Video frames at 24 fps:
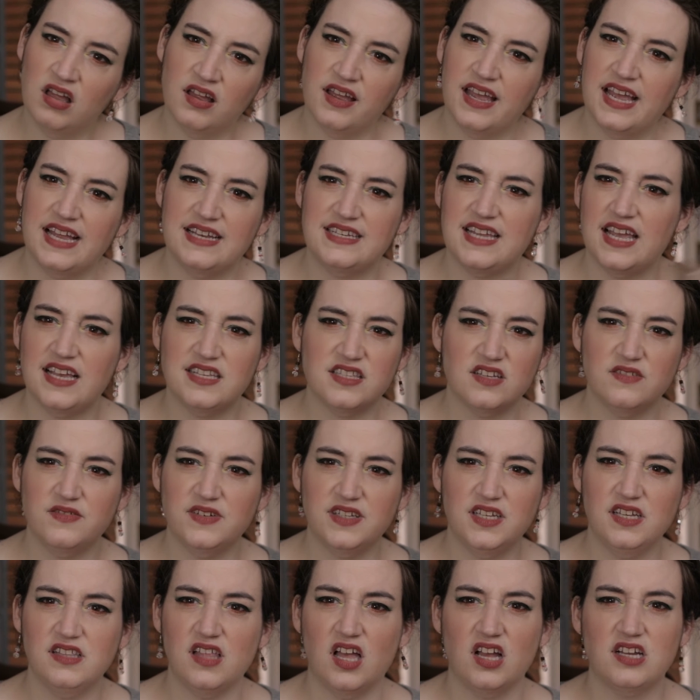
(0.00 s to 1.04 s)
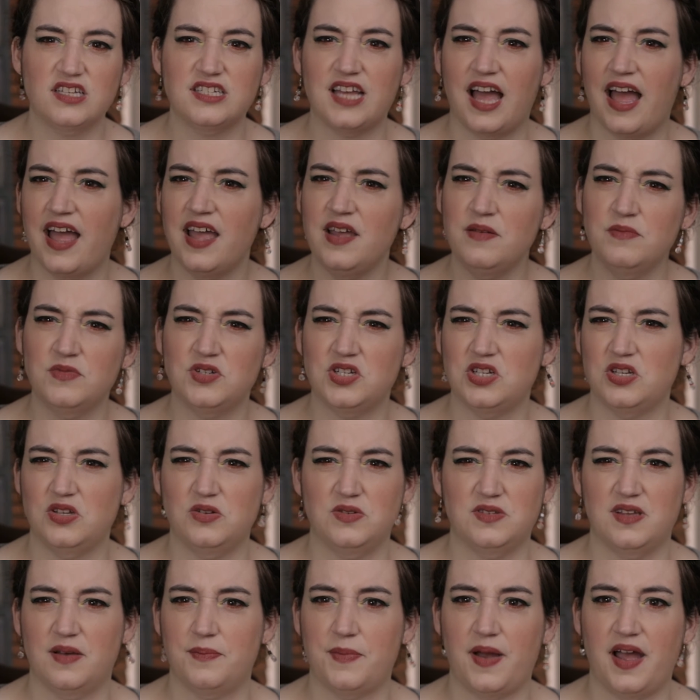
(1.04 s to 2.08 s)
it takes a really long time to
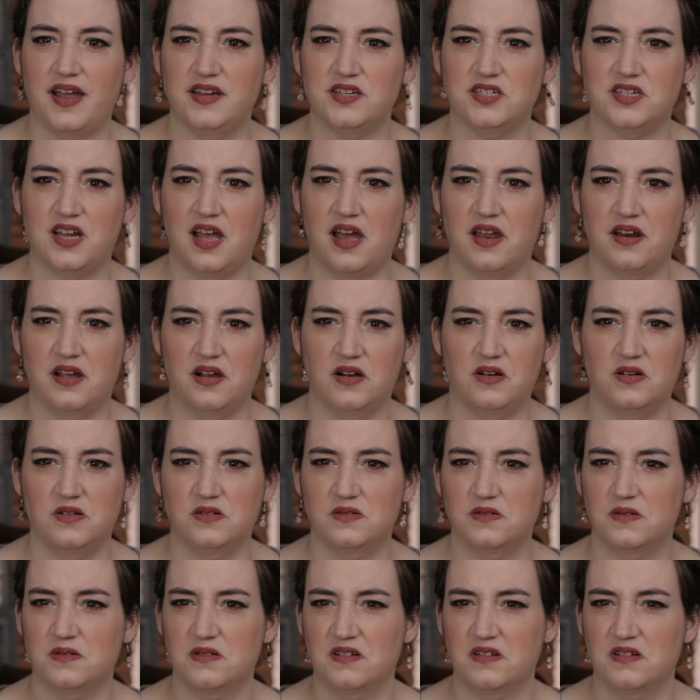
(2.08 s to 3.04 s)
use up eyeshadow.